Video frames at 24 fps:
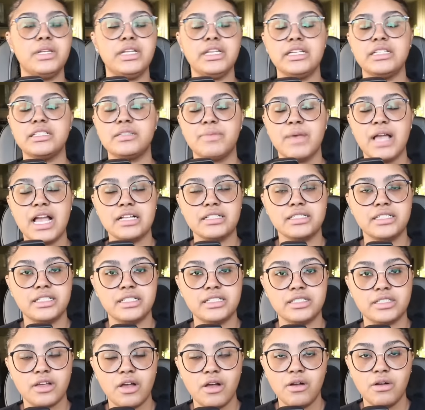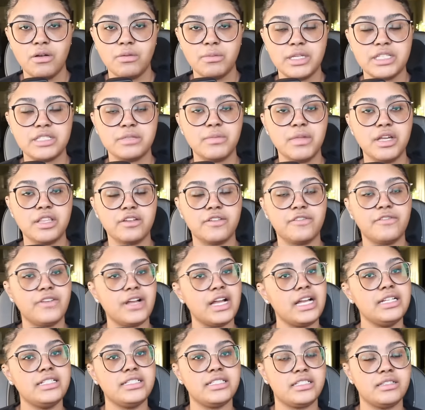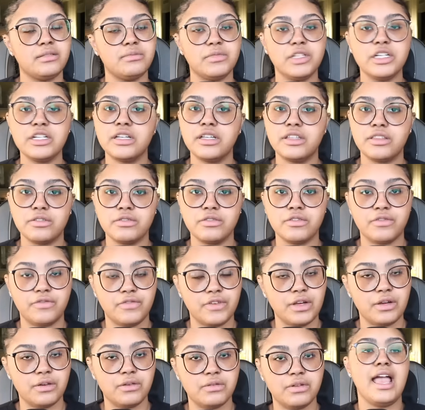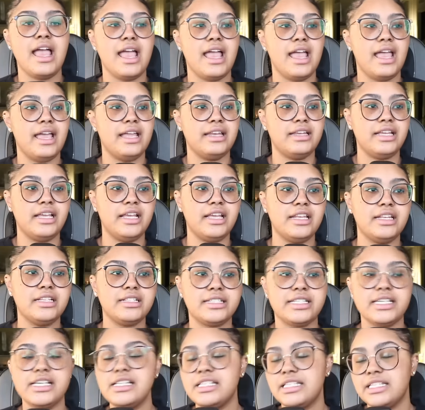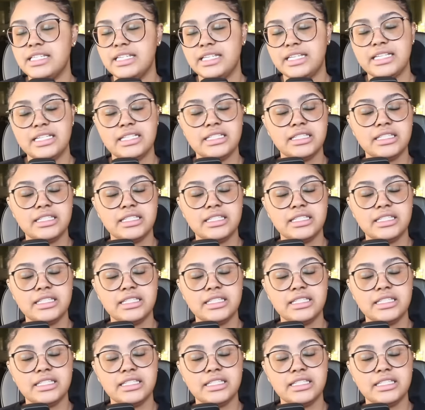he gets back to his home, his mother finds him looking through the phone, and in a tizzy, he